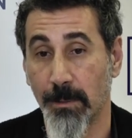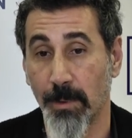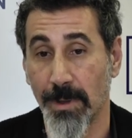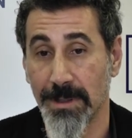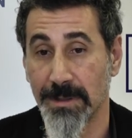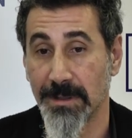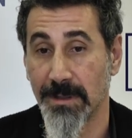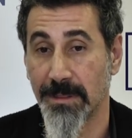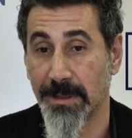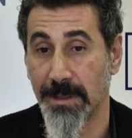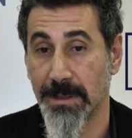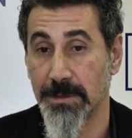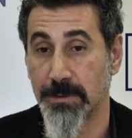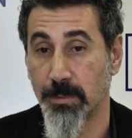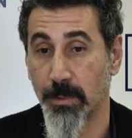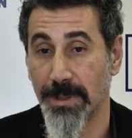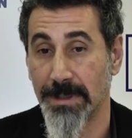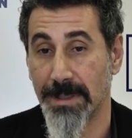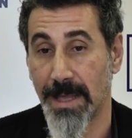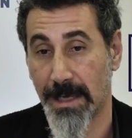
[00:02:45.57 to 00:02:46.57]
One of the things
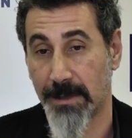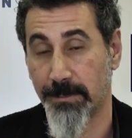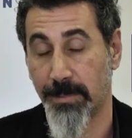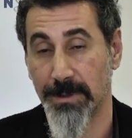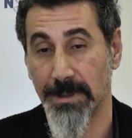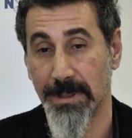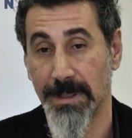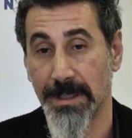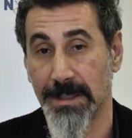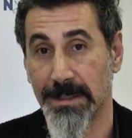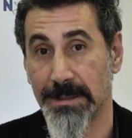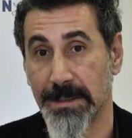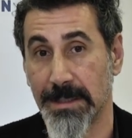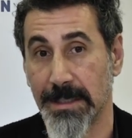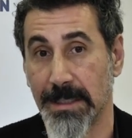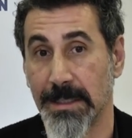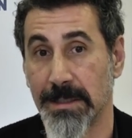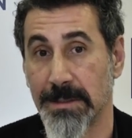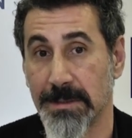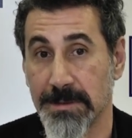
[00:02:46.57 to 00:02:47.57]
we lack
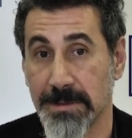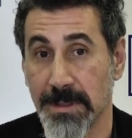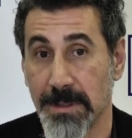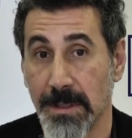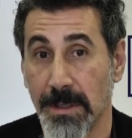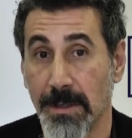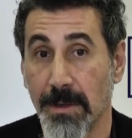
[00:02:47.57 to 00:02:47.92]
politically is